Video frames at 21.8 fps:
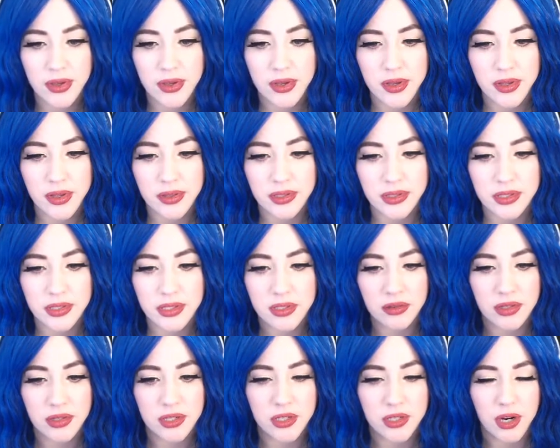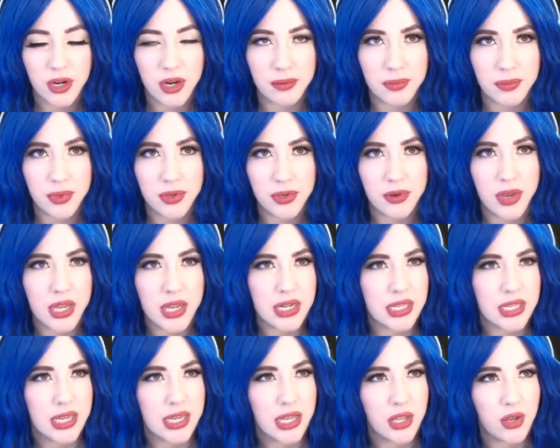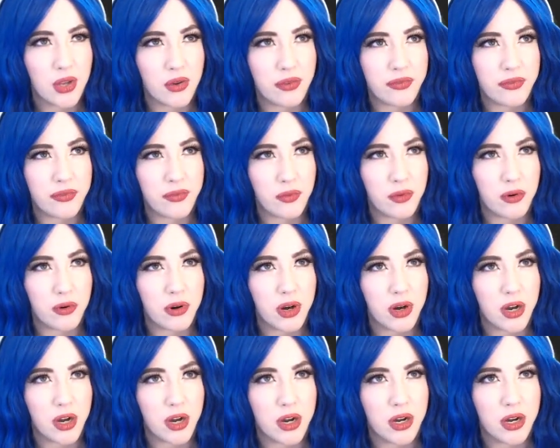Let's do the dark blue and yellow for